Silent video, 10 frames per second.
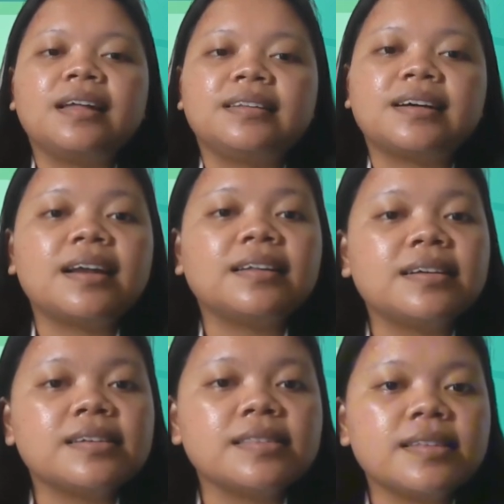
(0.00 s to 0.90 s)
The
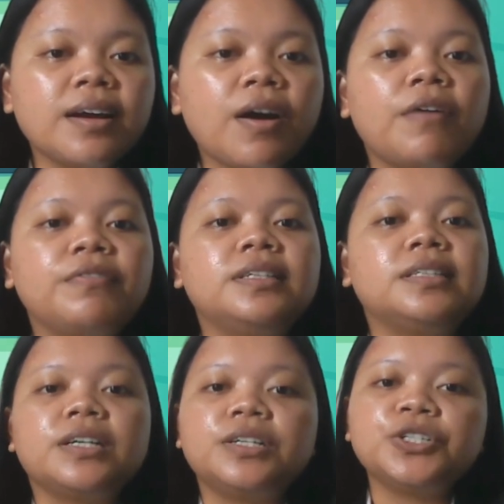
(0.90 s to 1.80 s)
characteristic of the
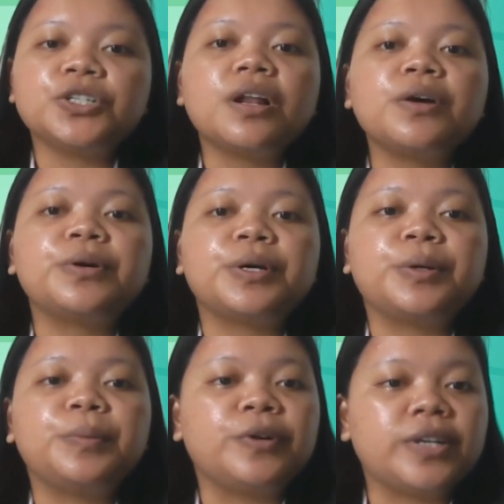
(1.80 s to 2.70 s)
traditional
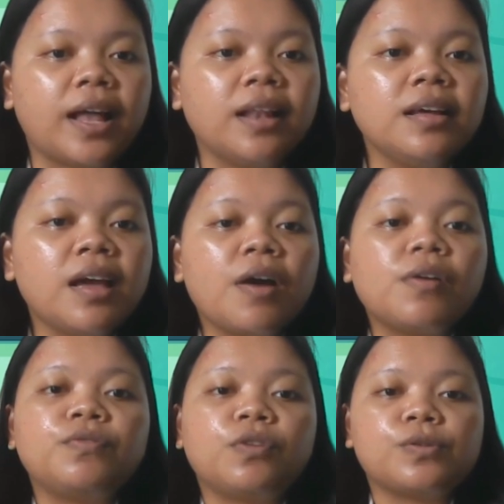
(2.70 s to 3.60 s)
curriculum model
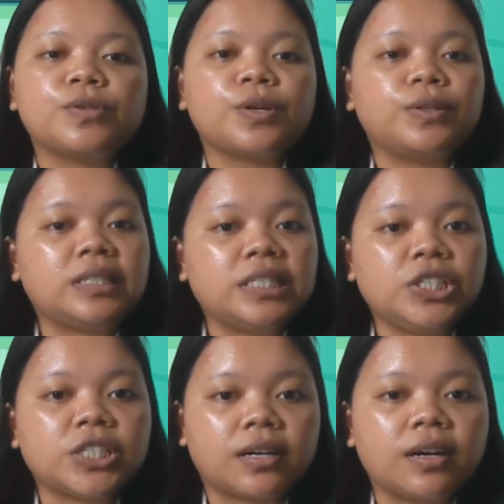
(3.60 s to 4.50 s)
focus on the
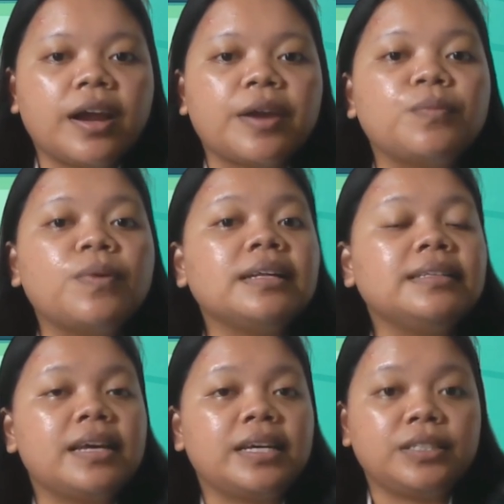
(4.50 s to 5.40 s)
teacher and
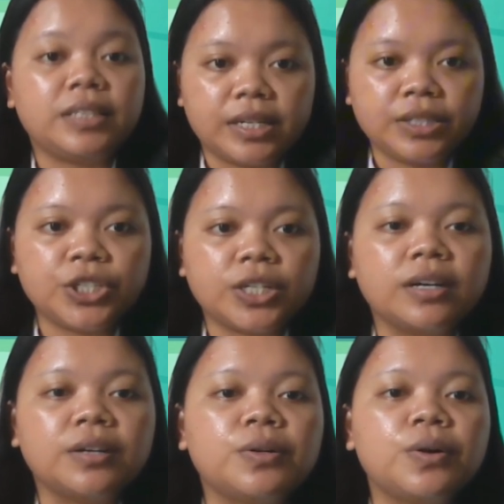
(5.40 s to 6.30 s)
what they teach,
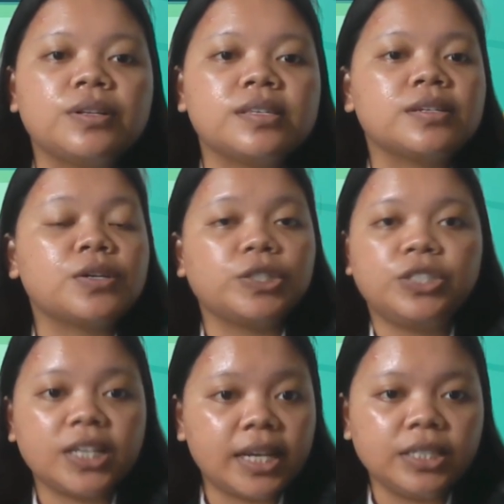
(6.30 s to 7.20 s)
goals
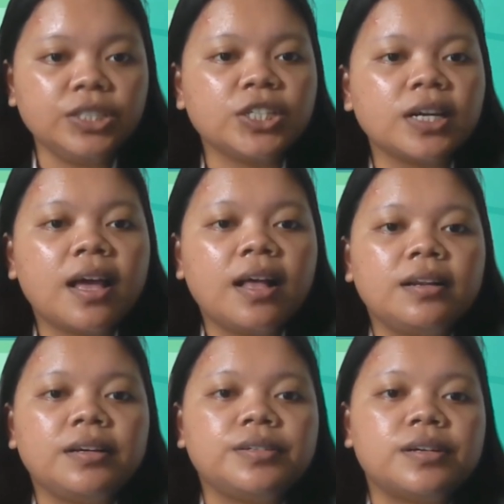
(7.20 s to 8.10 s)
not change,
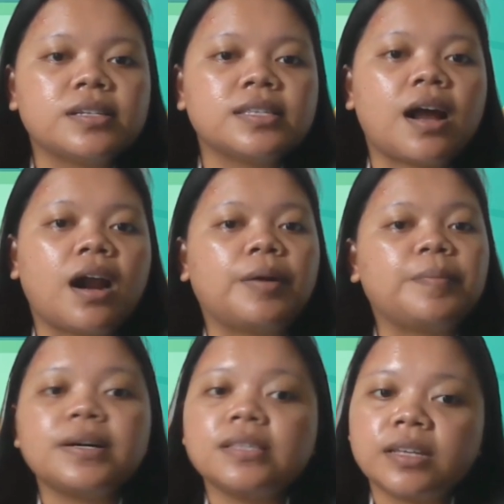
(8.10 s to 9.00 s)
learners are
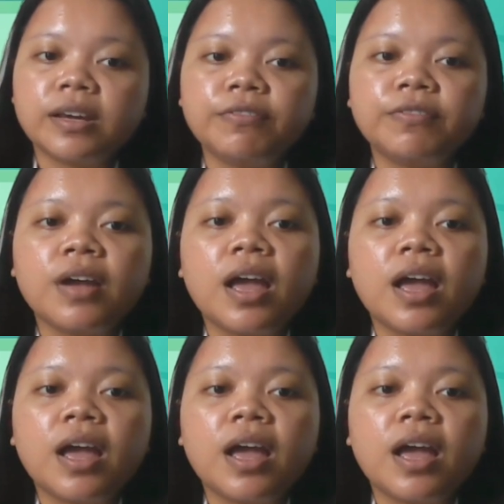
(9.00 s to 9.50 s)
passive,